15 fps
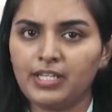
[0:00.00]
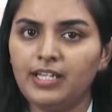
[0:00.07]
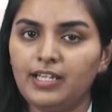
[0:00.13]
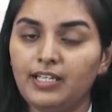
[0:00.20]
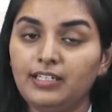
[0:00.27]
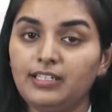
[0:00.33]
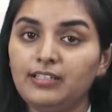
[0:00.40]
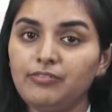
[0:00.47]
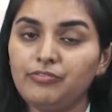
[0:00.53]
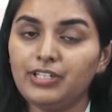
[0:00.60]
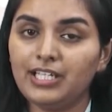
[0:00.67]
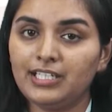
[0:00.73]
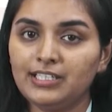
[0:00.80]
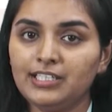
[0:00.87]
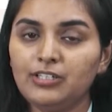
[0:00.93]
and if
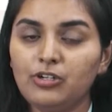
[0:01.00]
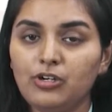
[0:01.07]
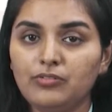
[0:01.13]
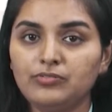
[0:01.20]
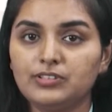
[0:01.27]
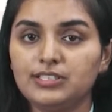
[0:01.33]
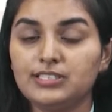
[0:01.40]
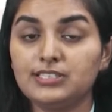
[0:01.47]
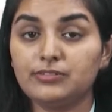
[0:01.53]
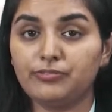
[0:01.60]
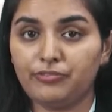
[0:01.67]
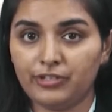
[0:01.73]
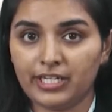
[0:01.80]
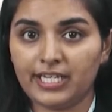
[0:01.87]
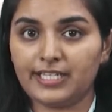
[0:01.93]
any of this
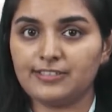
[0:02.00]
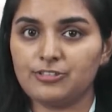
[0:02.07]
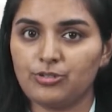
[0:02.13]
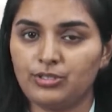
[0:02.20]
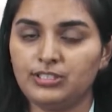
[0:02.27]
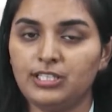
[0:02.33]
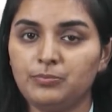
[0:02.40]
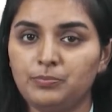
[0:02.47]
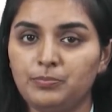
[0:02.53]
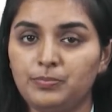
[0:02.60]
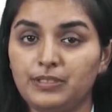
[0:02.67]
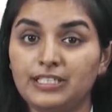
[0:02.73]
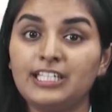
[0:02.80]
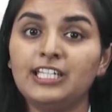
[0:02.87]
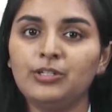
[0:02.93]
phrase or that
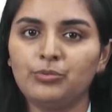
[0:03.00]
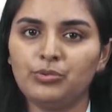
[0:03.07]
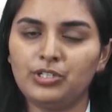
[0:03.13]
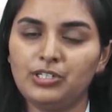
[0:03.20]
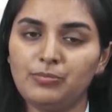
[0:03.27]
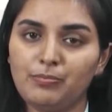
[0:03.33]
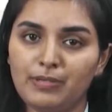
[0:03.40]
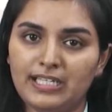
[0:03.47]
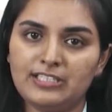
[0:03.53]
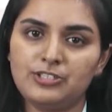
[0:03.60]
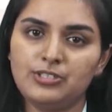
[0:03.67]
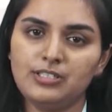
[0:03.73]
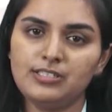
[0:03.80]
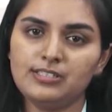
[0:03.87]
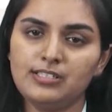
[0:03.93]
keyword
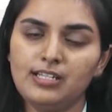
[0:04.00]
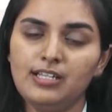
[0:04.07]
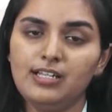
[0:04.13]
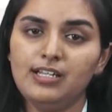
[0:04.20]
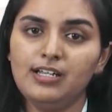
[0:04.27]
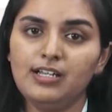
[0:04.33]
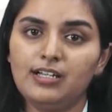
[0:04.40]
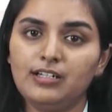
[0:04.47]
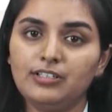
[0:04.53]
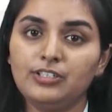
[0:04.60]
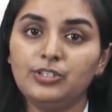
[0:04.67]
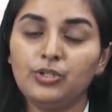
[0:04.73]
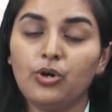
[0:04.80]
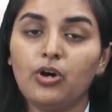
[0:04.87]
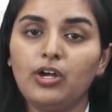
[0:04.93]
matches
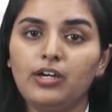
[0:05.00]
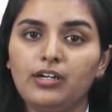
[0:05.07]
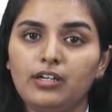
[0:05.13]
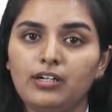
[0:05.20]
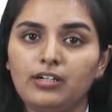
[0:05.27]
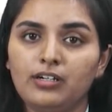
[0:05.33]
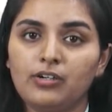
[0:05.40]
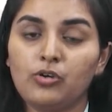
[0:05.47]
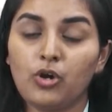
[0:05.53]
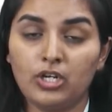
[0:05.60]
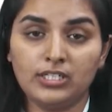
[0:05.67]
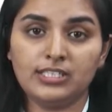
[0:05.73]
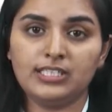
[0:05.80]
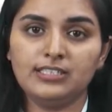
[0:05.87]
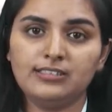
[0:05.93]
your
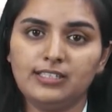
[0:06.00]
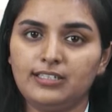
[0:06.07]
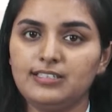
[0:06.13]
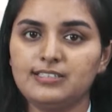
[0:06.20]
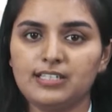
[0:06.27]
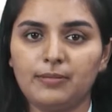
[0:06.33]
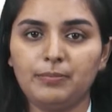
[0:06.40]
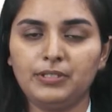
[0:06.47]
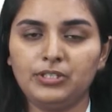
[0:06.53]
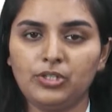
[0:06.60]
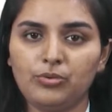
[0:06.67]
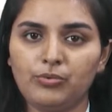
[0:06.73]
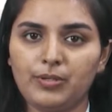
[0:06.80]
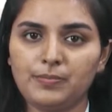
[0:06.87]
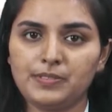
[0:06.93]
content that is up in
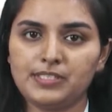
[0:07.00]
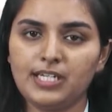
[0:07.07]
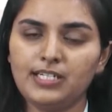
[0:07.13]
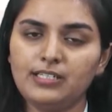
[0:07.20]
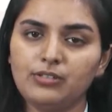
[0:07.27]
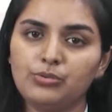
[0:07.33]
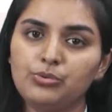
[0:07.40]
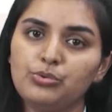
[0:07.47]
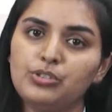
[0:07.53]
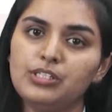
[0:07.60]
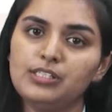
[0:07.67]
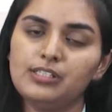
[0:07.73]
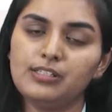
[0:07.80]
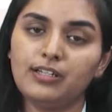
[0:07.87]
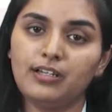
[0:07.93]
your website,
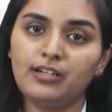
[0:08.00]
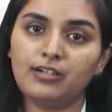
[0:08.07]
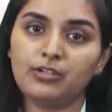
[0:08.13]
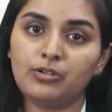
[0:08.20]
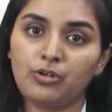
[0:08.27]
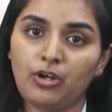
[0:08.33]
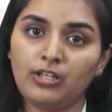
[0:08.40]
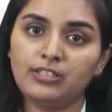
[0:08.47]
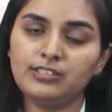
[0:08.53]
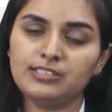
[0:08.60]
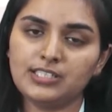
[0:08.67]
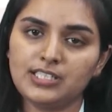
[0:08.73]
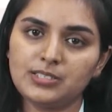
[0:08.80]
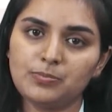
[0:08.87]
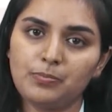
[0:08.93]
Google crawlers
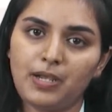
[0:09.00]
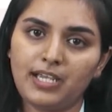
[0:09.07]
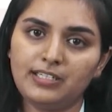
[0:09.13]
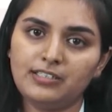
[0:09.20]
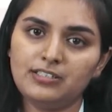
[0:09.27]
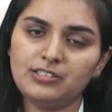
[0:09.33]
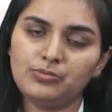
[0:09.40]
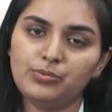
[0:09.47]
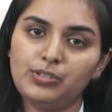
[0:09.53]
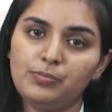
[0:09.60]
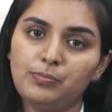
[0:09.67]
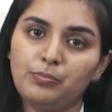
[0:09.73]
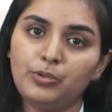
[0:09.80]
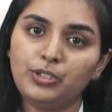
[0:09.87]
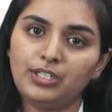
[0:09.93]
and spiders will
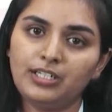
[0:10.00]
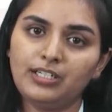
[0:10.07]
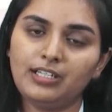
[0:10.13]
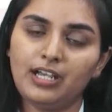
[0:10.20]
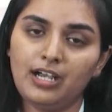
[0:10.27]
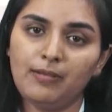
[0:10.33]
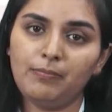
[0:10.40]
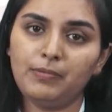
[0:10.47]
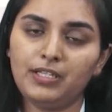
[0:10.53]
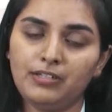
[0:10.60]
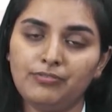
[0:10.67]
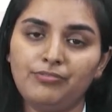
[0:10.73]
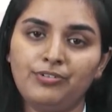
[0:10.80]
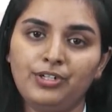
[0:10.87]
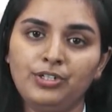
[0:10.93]
put it up in
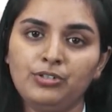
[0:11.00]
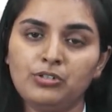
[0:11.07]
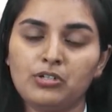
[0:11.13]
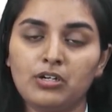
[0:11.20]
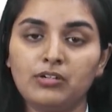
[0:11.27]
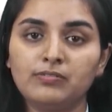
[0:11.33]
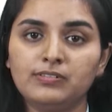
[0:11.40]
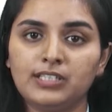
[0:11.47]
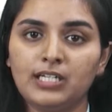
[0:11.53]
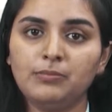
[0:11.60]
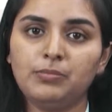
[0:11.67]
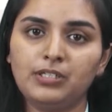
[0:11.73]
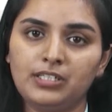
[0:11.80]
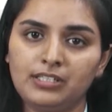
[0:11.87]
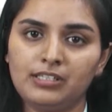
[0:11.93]
front of that
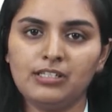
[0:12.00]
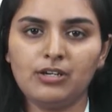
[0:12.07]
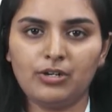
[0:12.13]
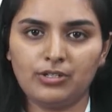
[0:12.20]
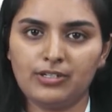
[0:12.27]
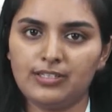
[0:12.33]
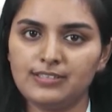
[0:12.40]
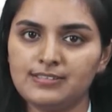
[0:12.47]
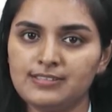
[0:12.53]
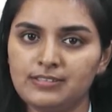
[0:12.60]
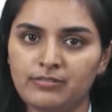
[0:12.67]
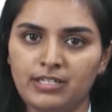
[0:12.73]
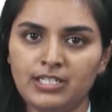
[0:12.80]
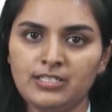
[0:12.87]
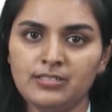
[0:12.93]
particular audience,
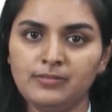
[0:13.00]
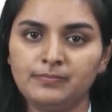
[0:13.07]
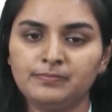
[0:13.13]
right?